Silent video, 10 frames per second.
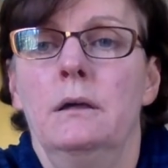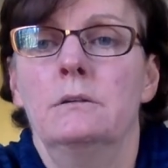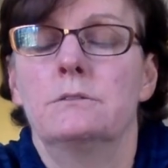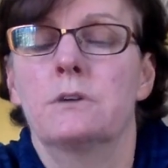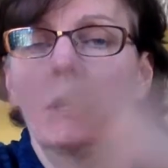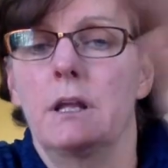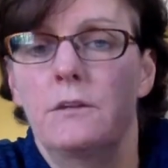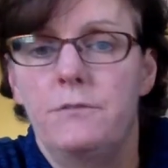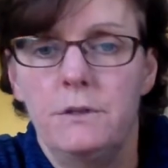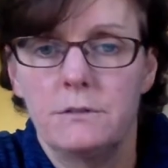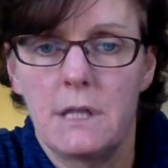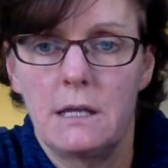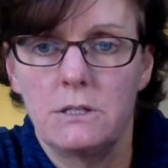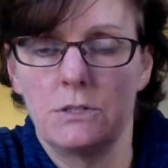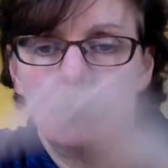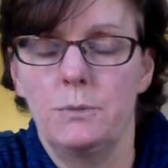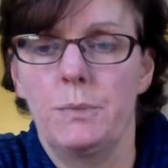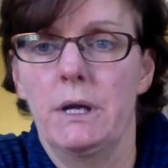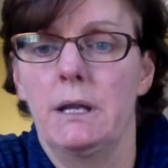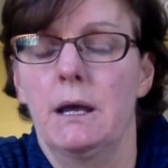sorry to confuse that issue,
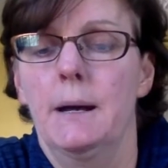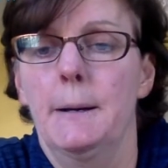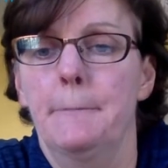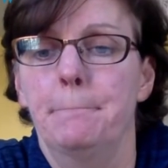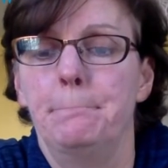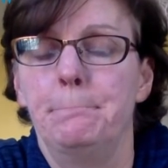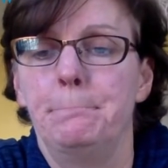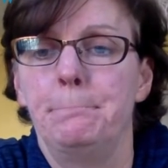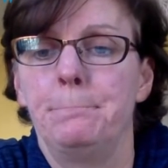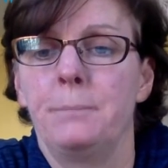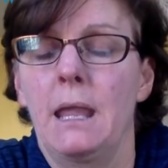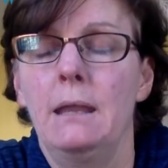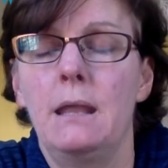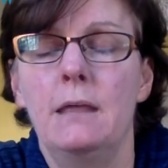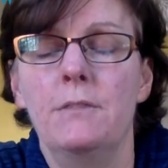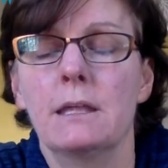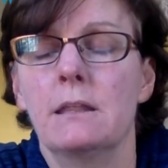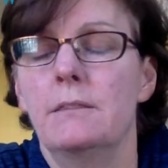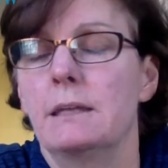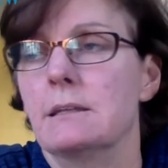but and
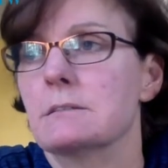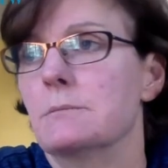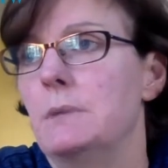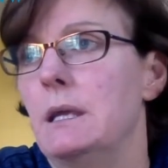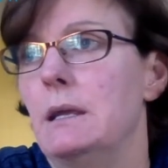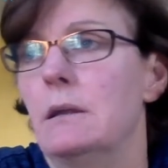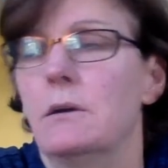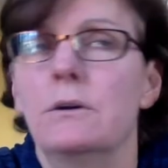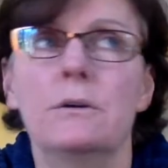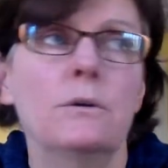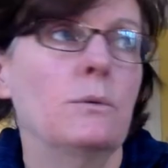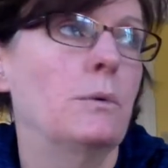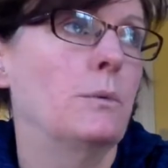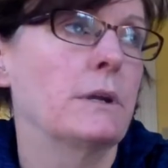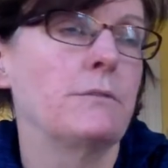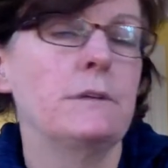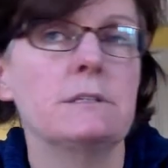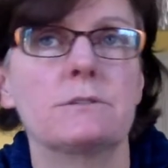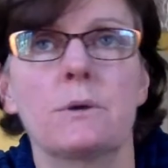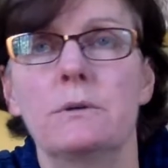that doesn't mean, oh, well, what if
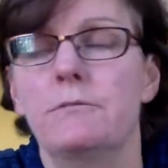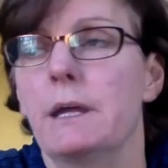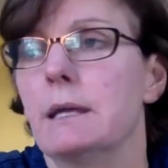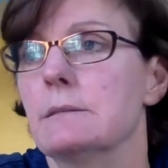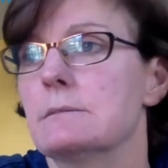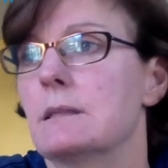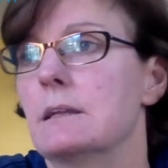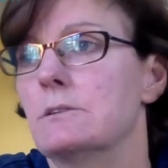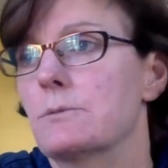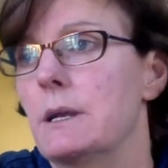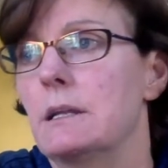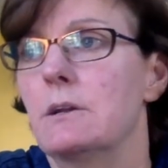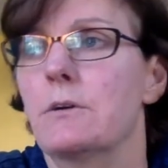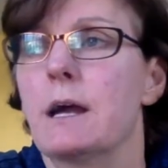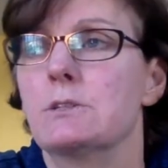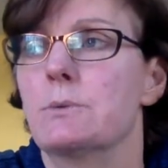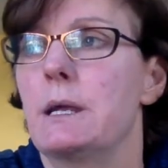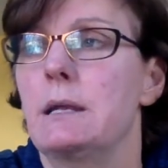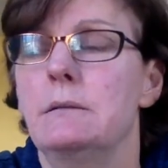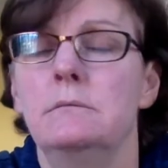he's so advanced that he's ready to
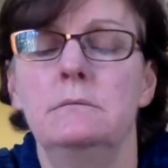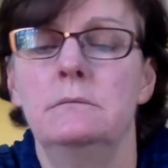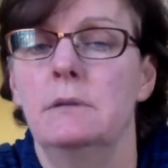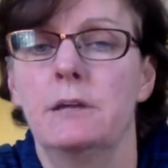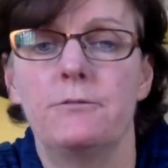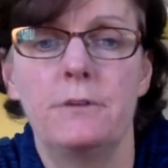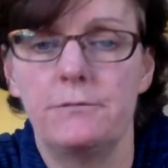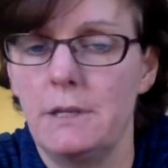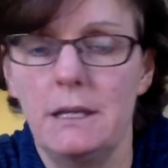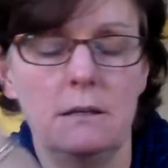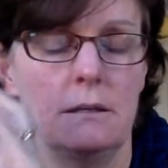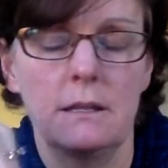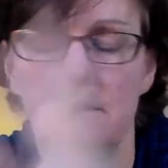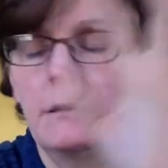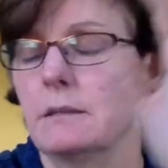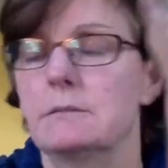graduate at 15? It